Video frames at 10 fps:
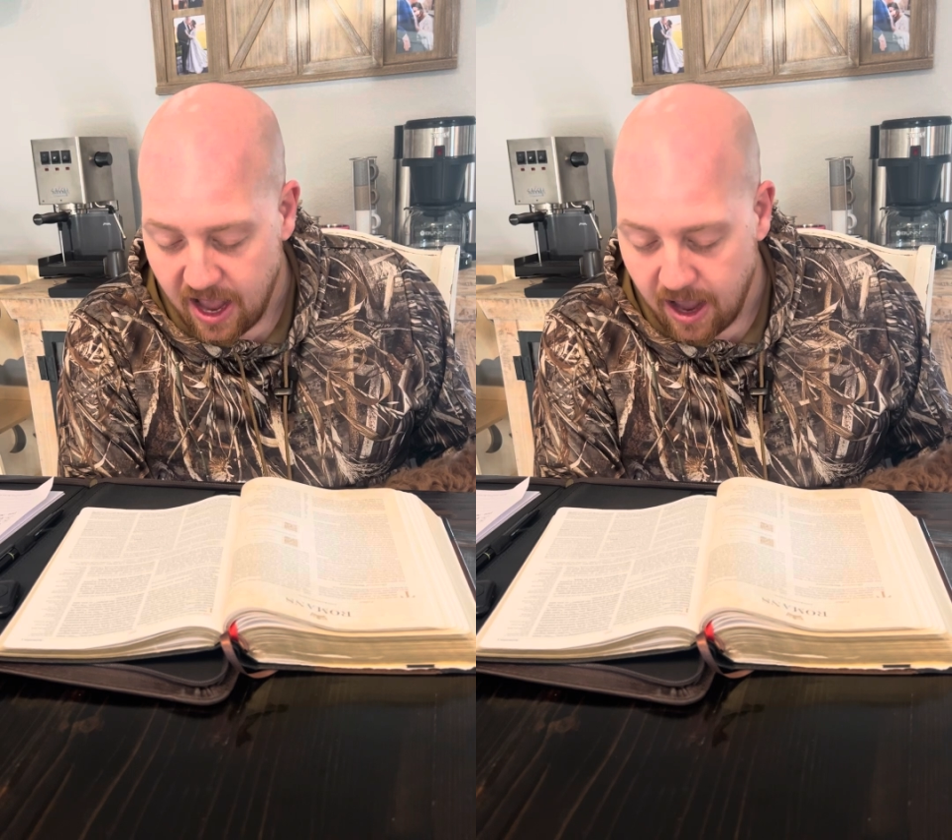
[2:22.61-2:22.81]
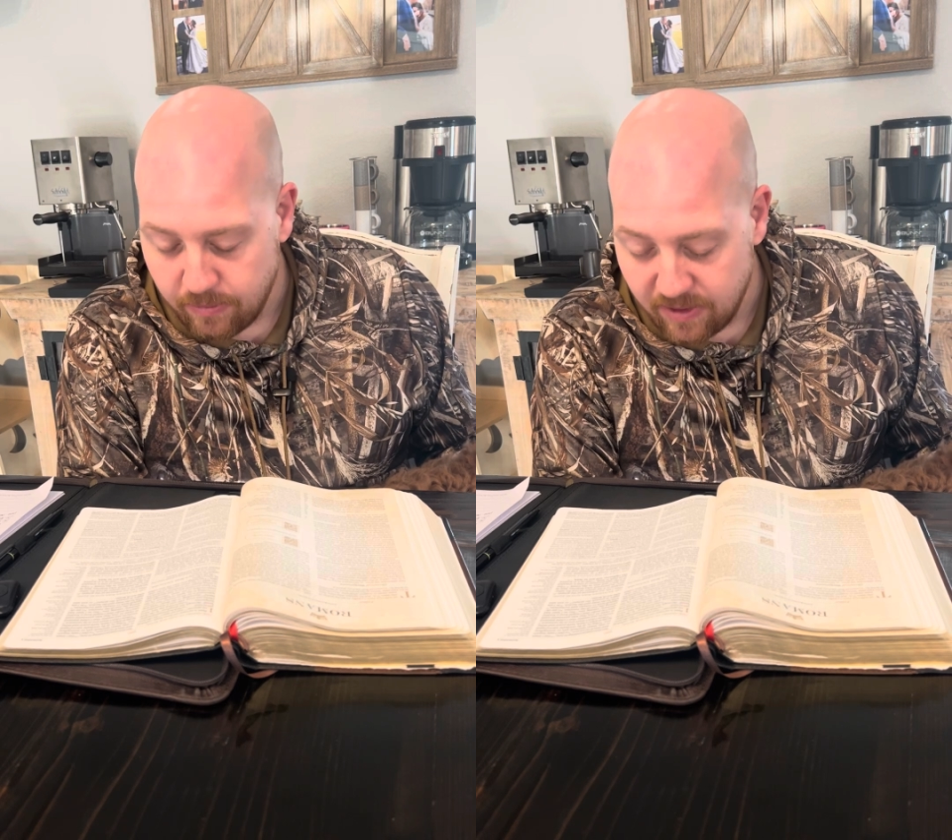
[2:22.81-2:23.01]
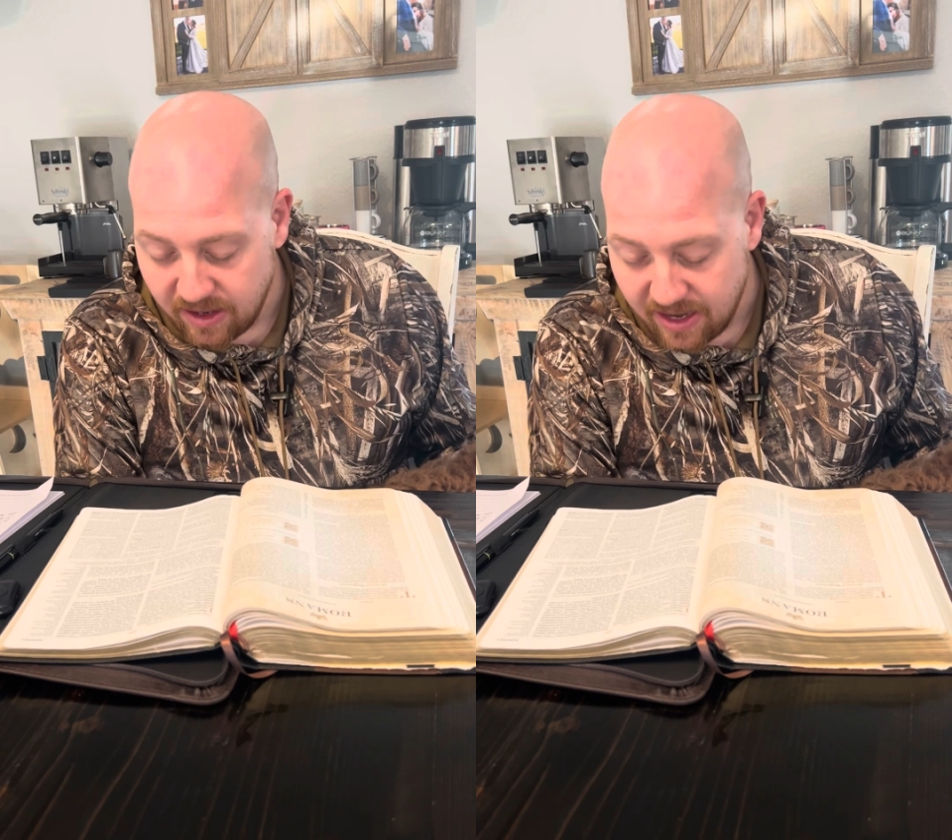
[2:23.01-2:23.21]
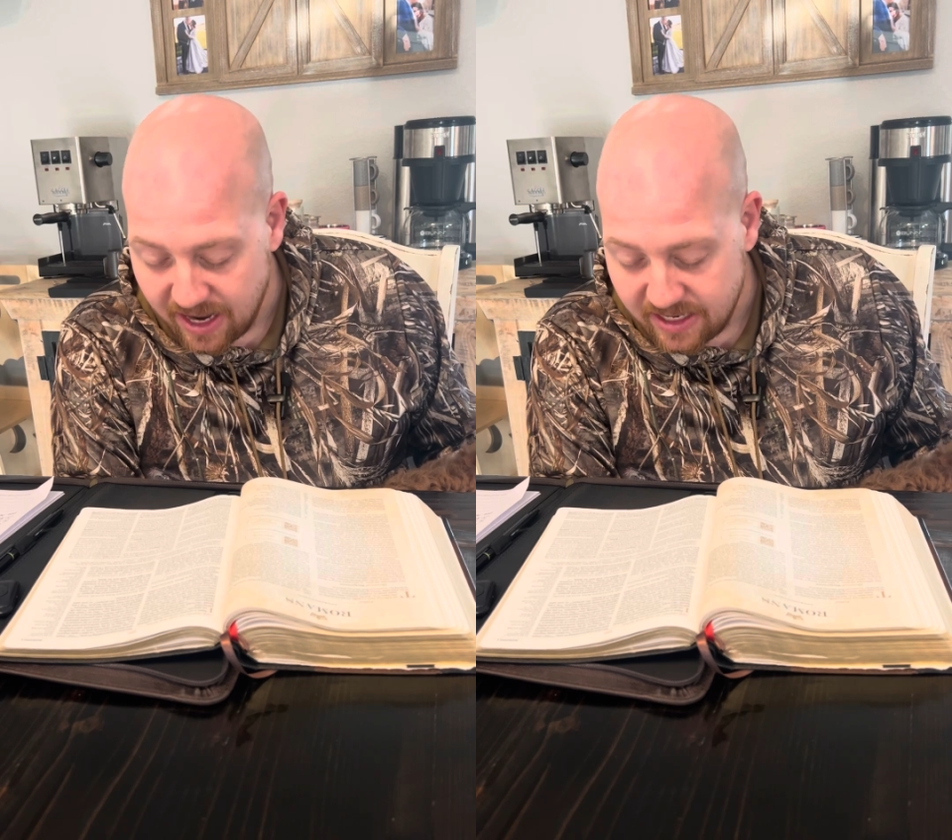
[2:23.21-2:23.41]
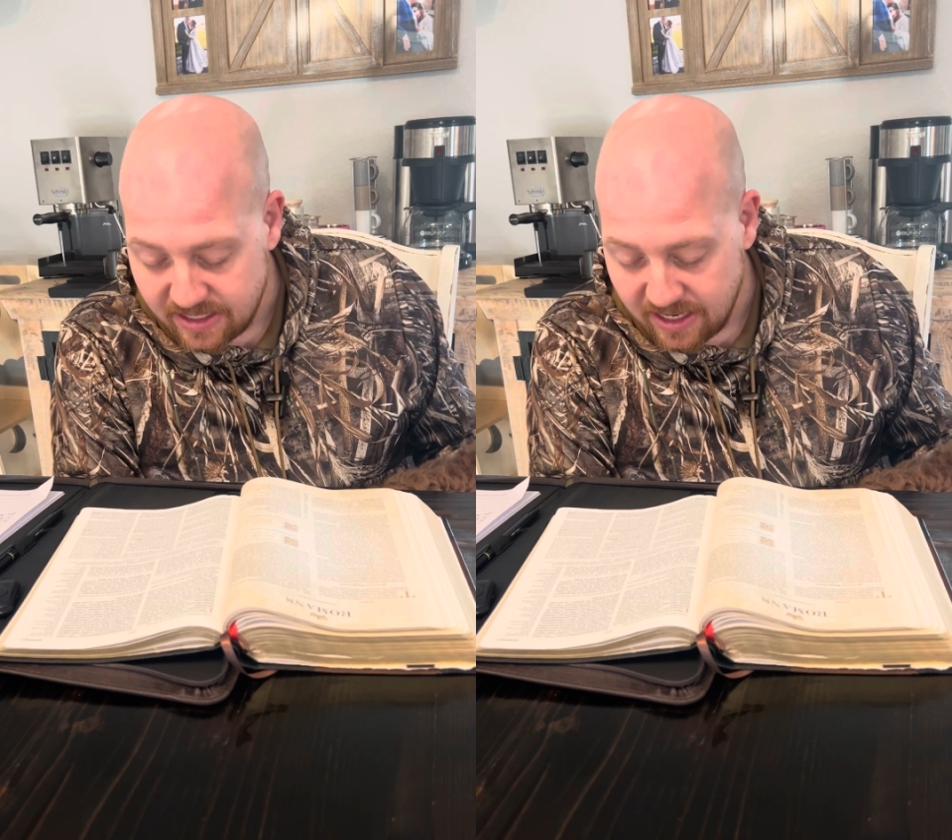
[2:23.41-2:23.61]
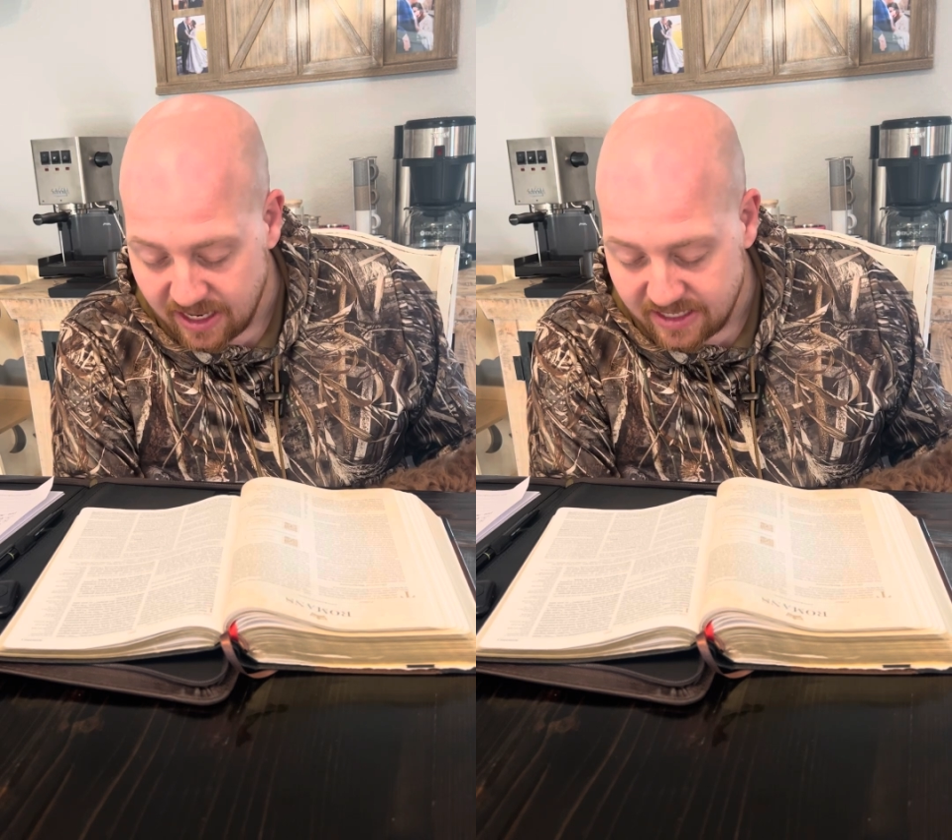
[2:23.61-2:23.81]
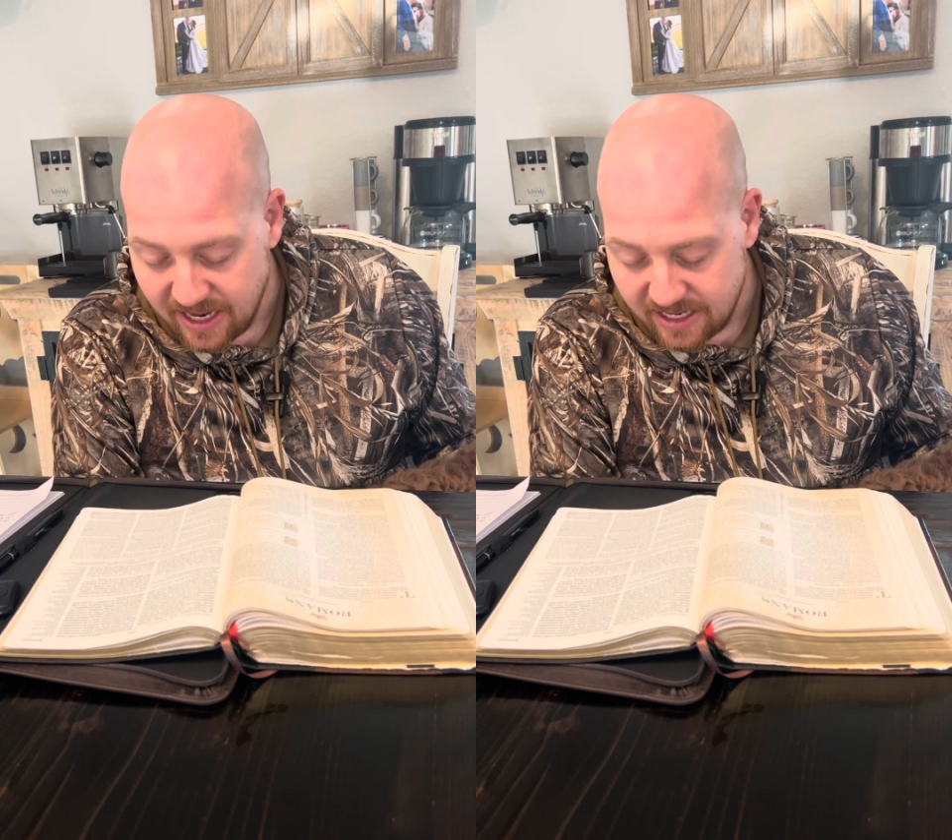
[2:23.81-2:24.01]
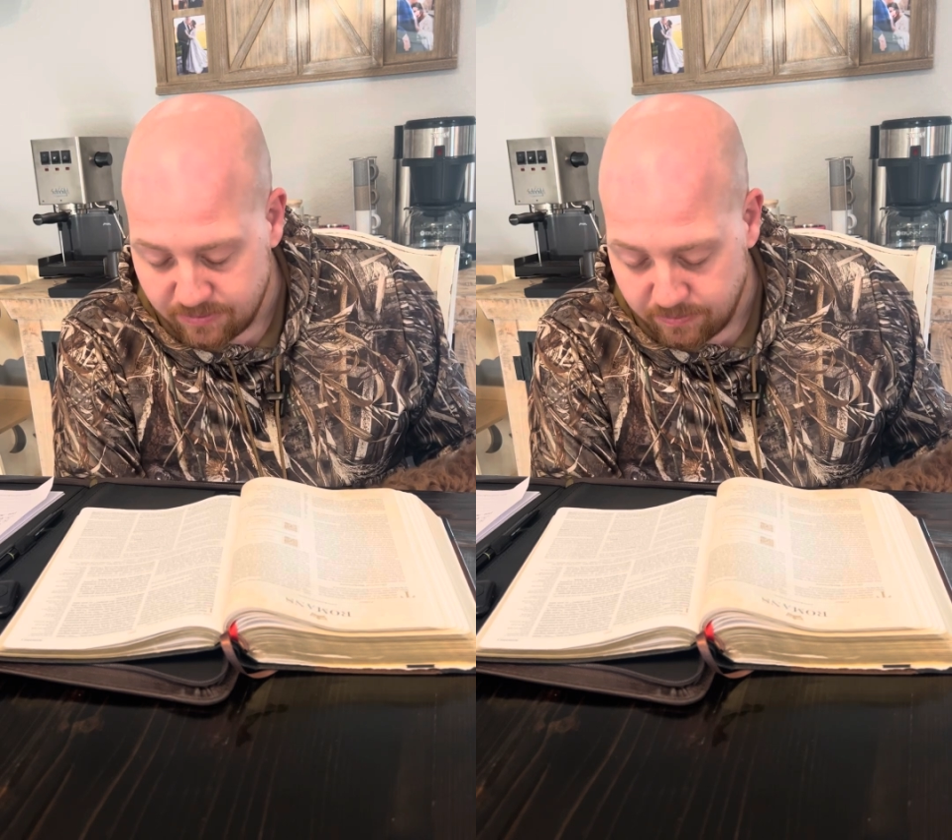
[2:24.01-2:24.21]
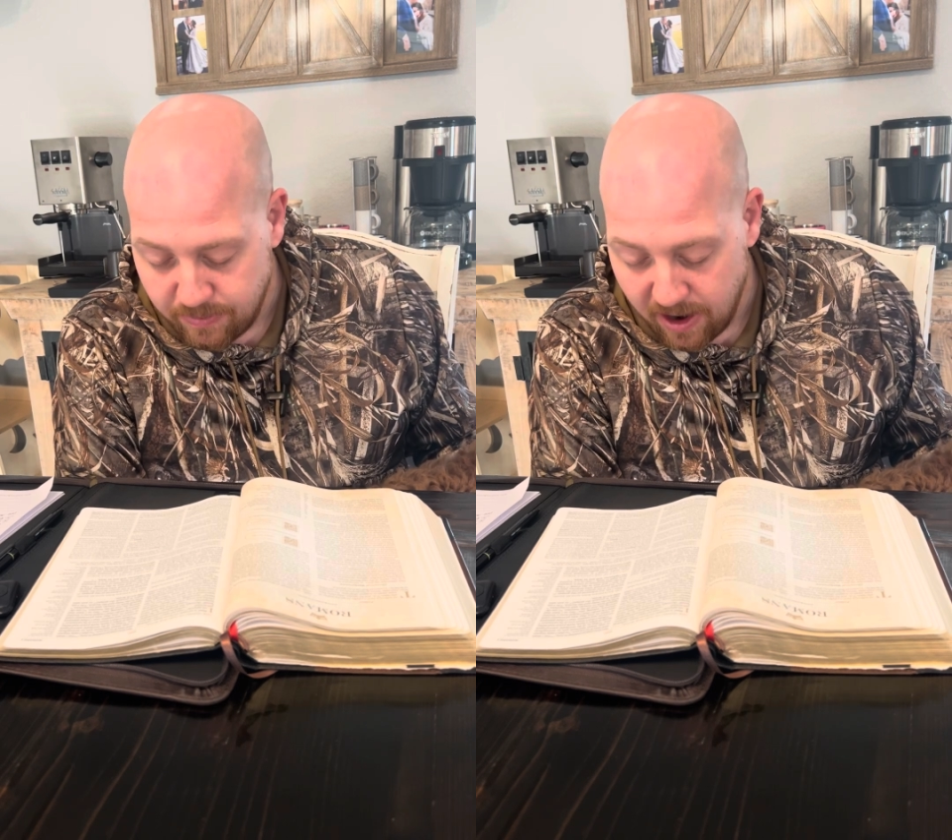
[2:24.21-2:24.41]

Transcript: His next